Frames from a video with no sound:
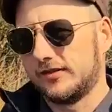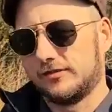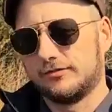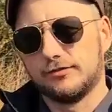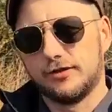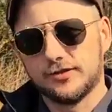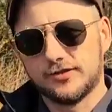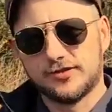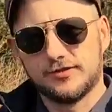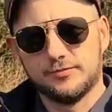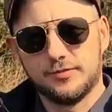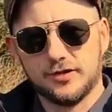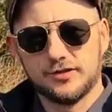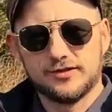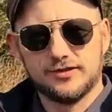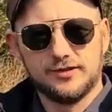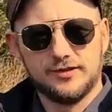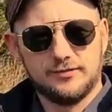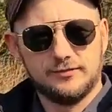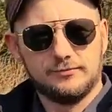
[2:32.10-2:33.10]
across the
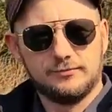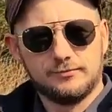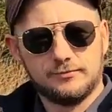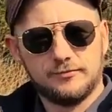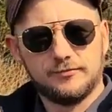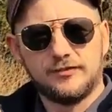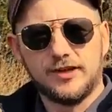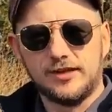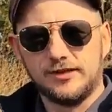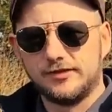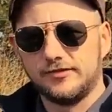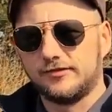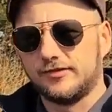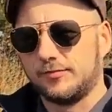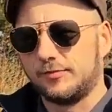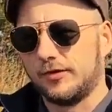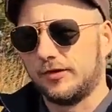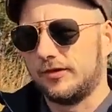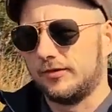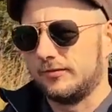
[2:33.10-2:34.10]
Bosnian Valley of the
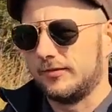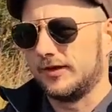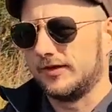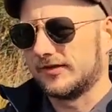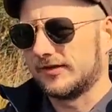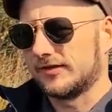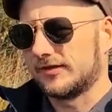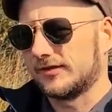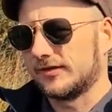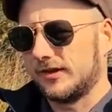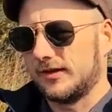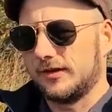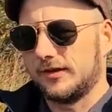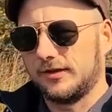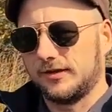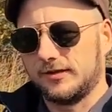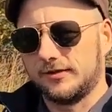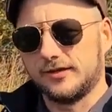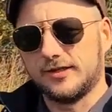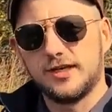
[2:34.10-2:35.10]
Pyramids
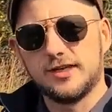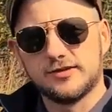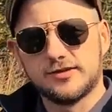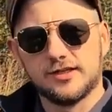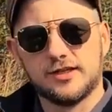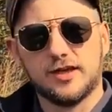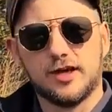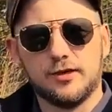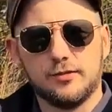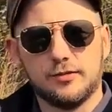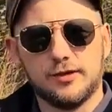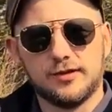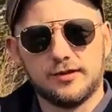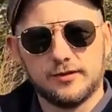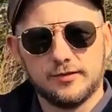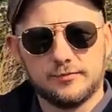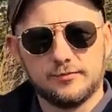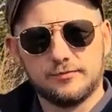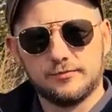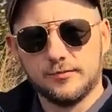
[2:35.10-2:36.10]
years ago when
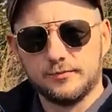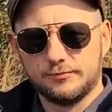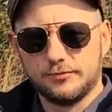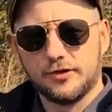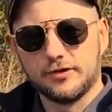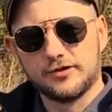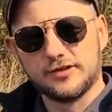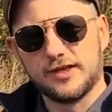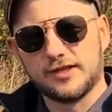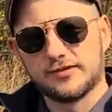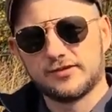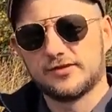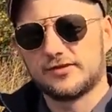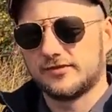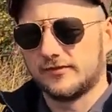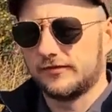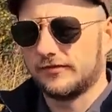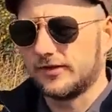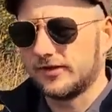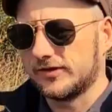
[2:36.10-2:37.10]
the
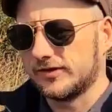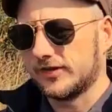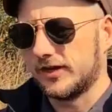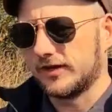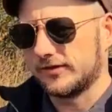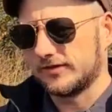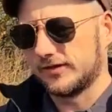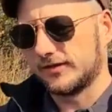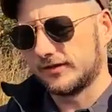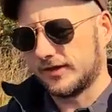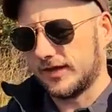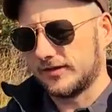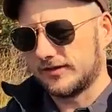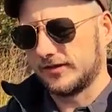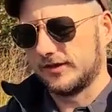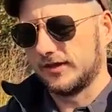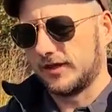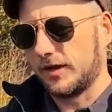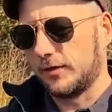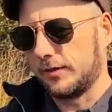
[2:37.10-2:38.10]
projects first started
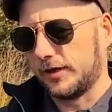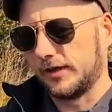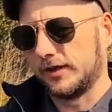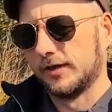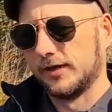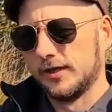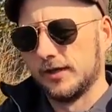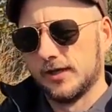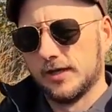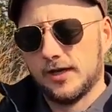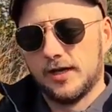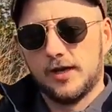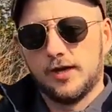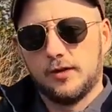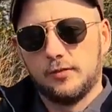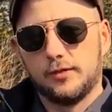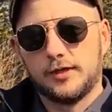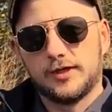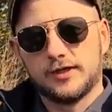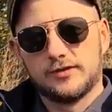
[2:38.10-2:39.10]
getting going,
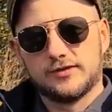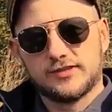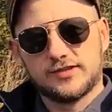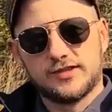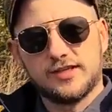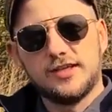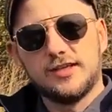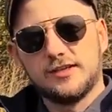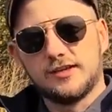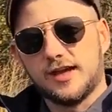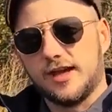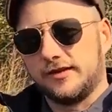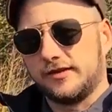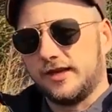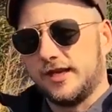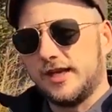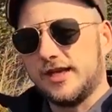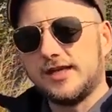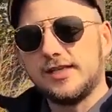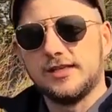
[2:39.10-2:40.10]
we can see that
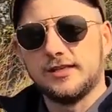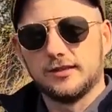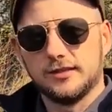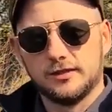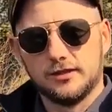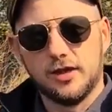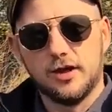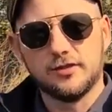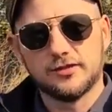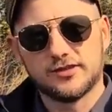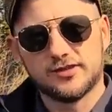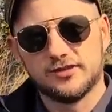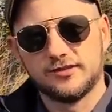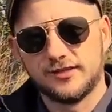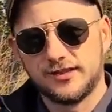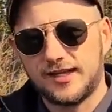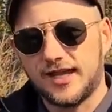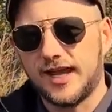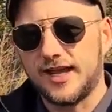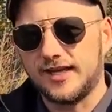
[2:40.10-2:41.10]
the heat loss
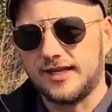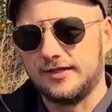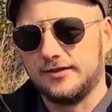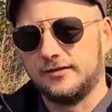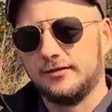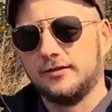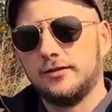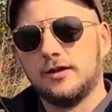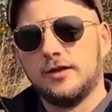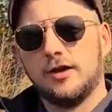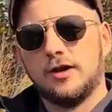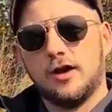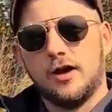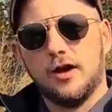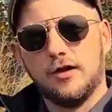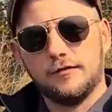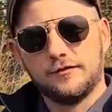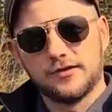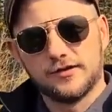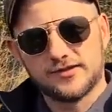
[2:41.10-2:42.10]
and gain
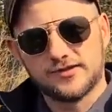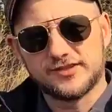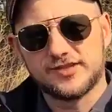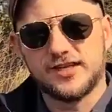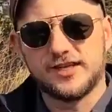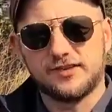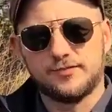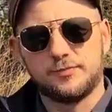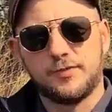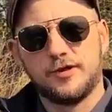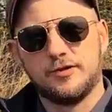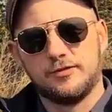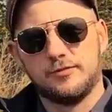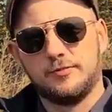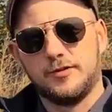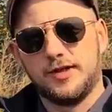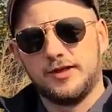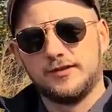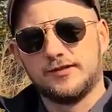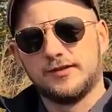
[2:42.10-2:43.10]
of the 6th
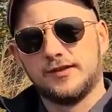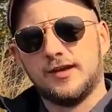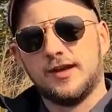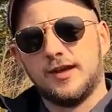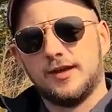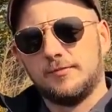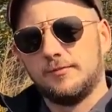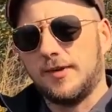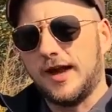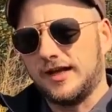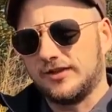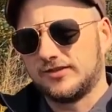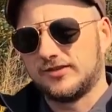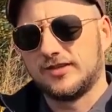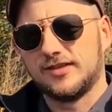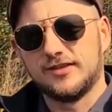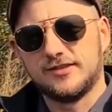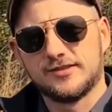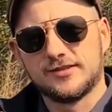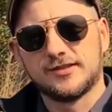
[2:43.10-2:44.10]
pyramid
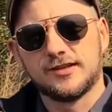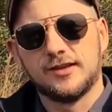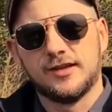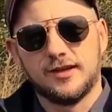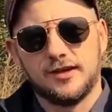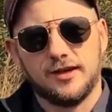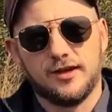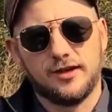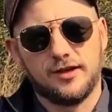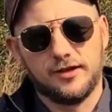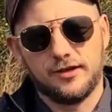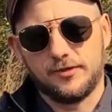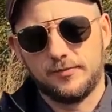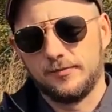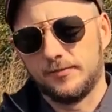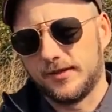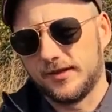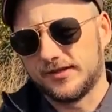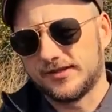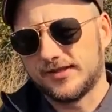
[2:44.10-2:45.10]
matches
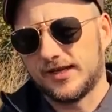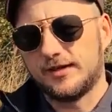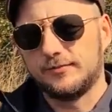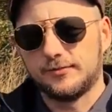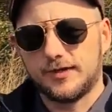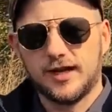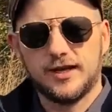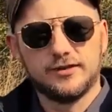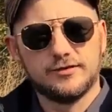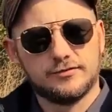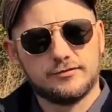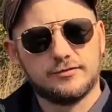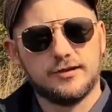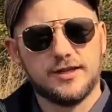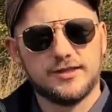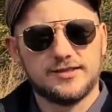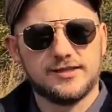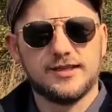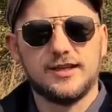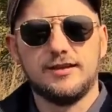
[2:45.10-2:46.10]
the same kind of
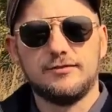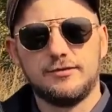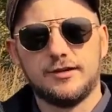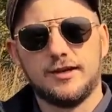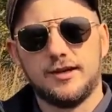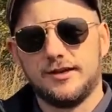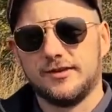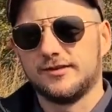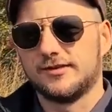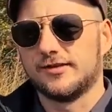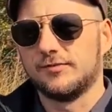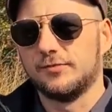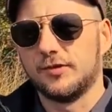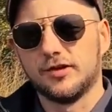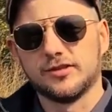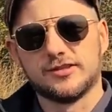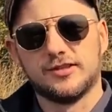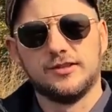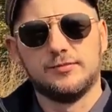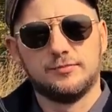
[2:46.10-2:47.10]
criteria as the
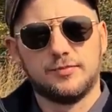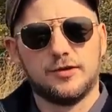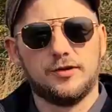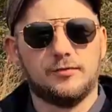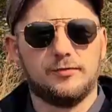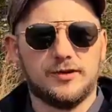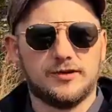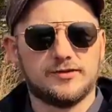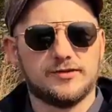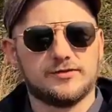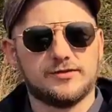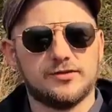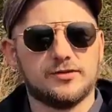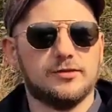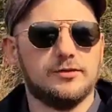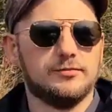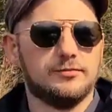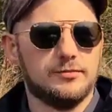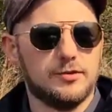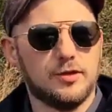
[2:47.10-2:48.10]
Bosnian pyramids of
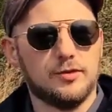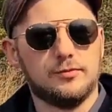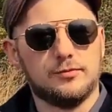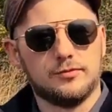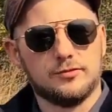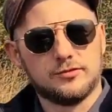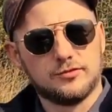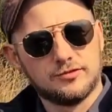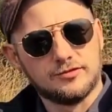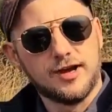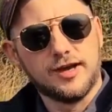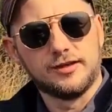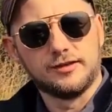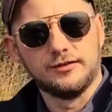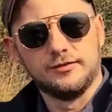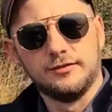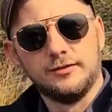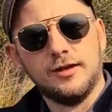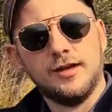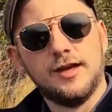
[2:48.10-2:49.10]
Sun, Moon,
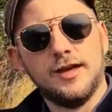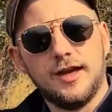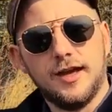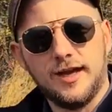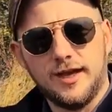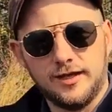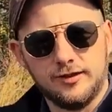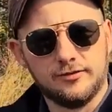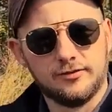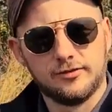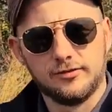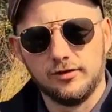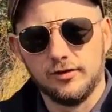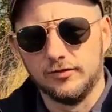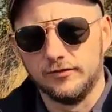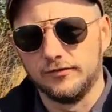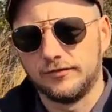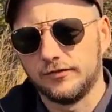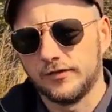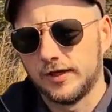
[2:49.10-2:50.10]
Dragon and
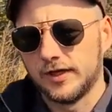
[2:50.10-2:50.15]
Love.